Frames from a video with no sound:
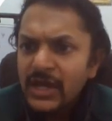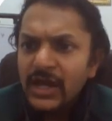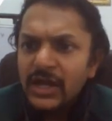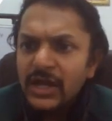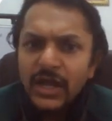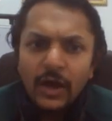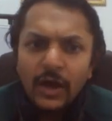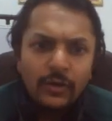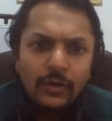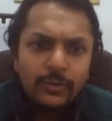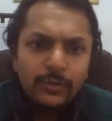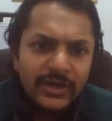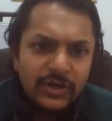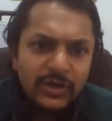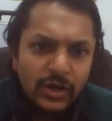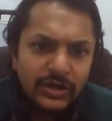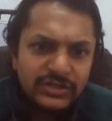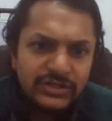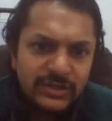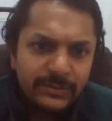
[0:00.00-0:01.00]
Now,
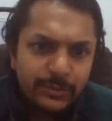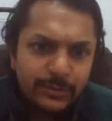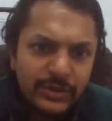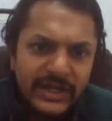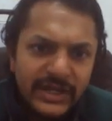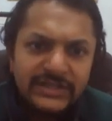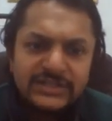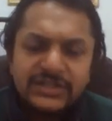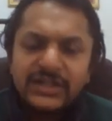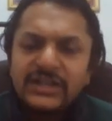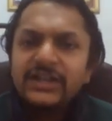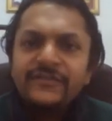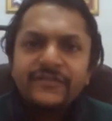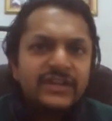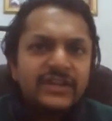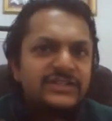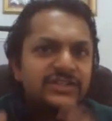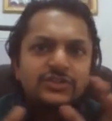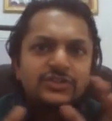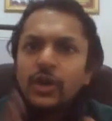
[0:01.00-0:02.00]
because the potential
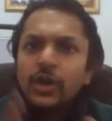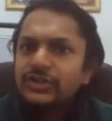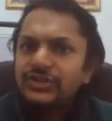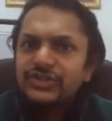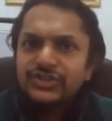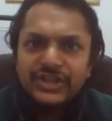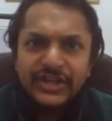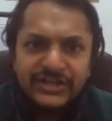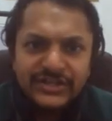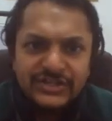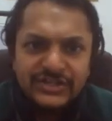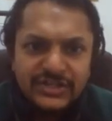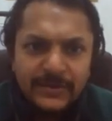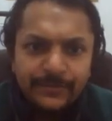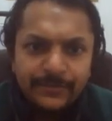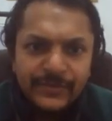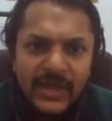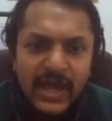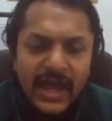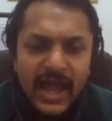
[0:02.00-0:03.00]
difference is not changed
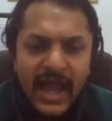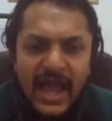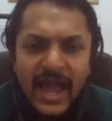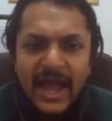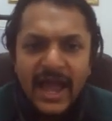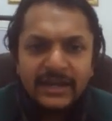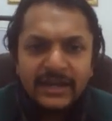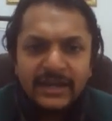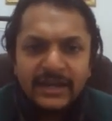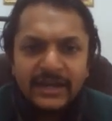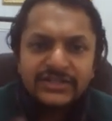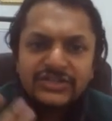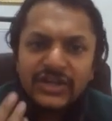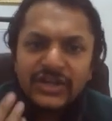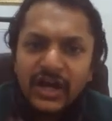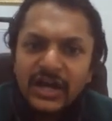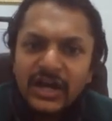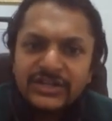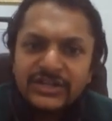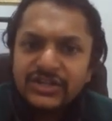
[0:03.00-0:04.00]
and the
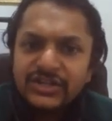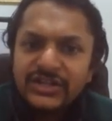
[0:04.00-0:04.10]
charge